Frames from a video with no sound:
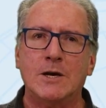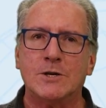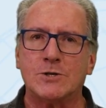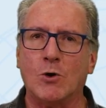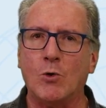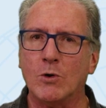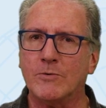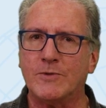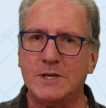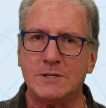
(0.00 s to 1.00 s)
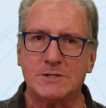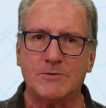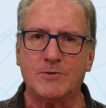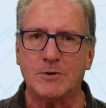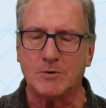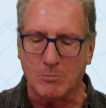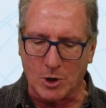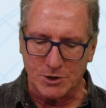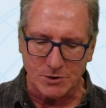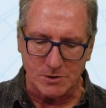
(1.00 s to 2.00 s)
So all of these different
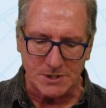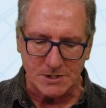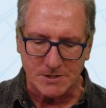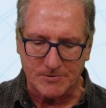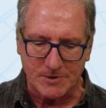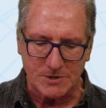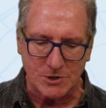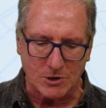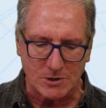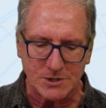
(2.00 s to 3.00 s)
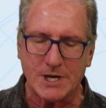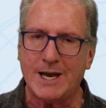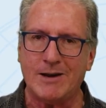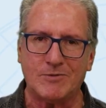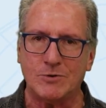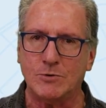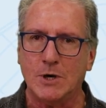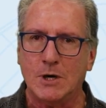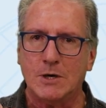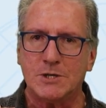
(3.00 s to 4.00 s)
modules, these different circles here have to
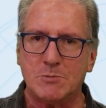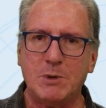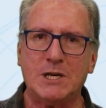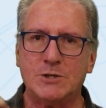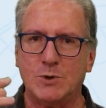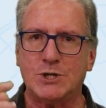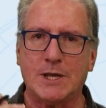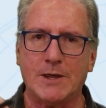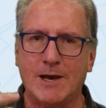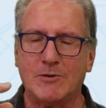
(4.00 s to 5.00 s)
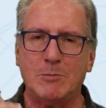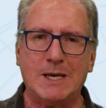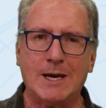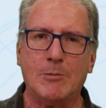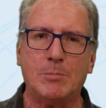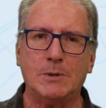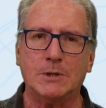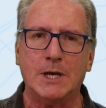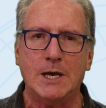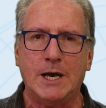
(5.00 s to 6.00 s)
speak to each other. They have to be coupled
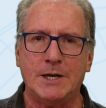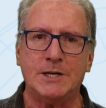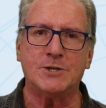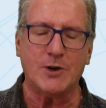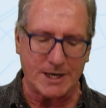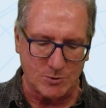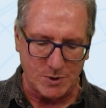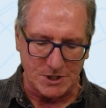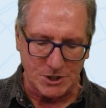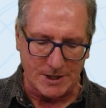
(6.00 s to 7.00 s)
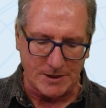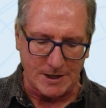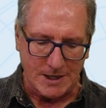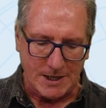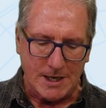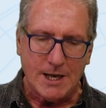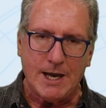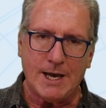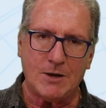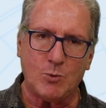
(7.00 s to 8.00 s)
and interact with each other.
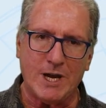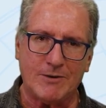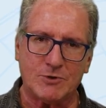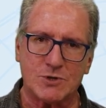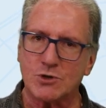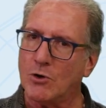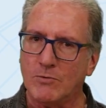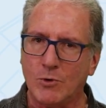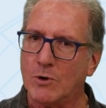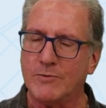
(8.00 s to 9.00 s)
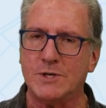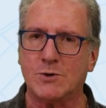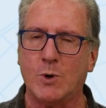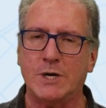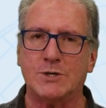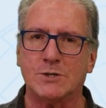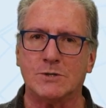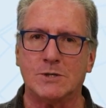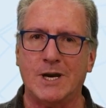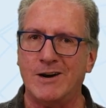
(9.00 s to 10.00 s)
And we have to solve all of these
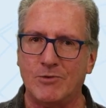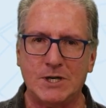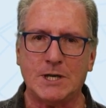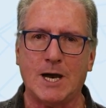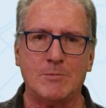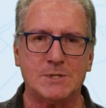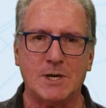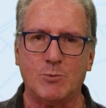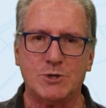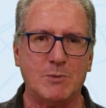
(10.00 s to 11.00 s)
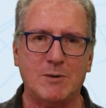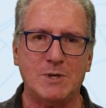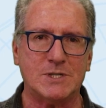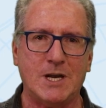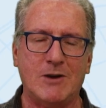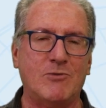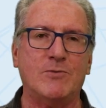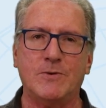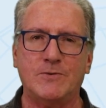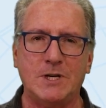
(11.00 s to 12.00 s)
equations every time step, which may be, say, every
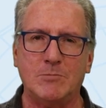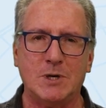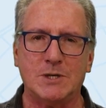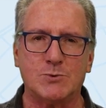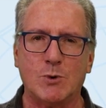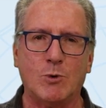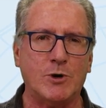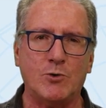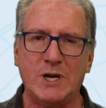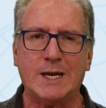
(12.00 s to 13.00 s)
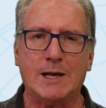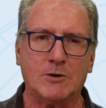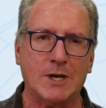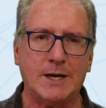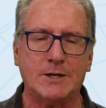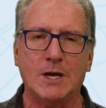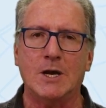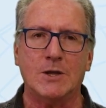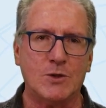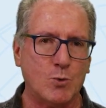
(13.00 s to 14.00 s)
15 minutes. We want to recalculate
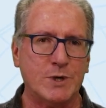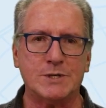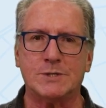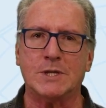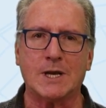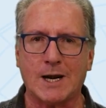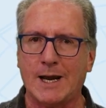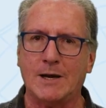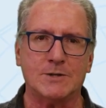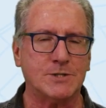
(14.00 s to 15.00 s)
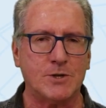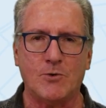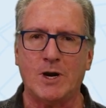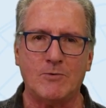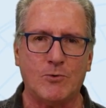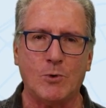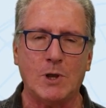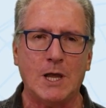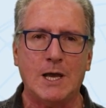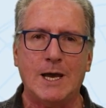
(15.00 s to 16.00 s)
the winds and the clouds and the rainfall.
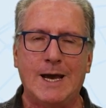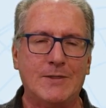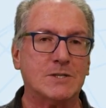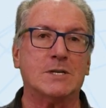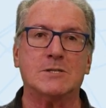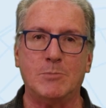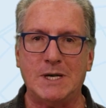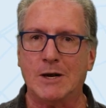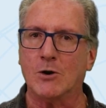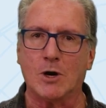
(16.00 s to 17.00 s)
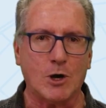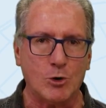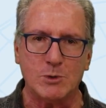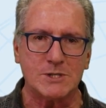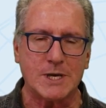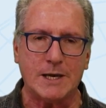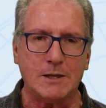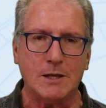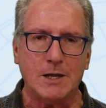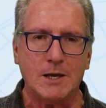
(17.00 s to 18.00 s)
And this has to be done on a global
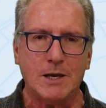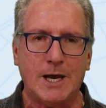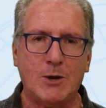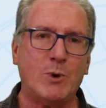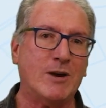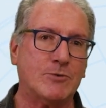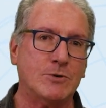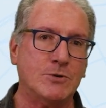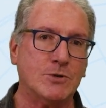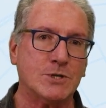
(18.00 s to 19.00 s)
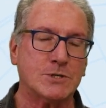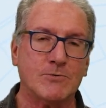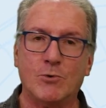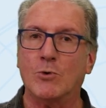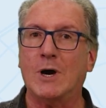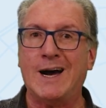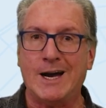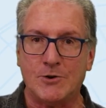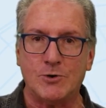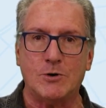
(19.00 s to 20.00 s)
scale. And we have to do this for
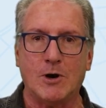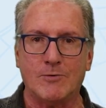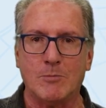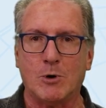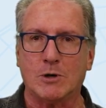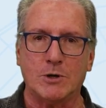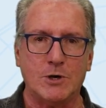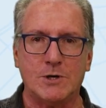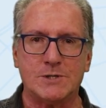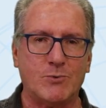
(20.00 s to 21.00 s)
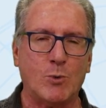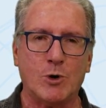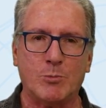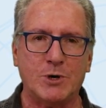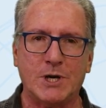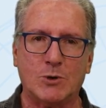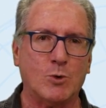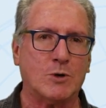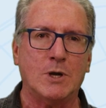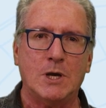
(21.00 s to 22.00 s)
100 of the model years if we want to predict
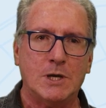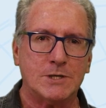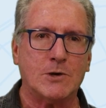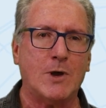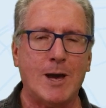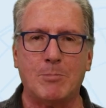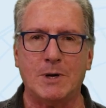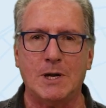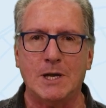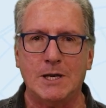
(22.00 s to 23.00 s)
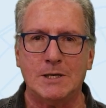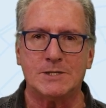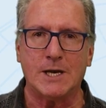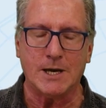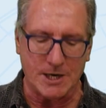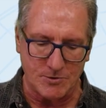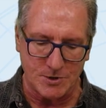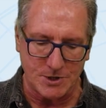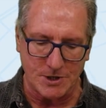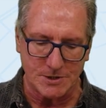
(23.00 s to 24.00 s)
what is going to happen in, say,
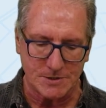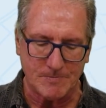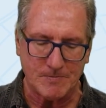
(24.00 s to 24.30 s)
100 years.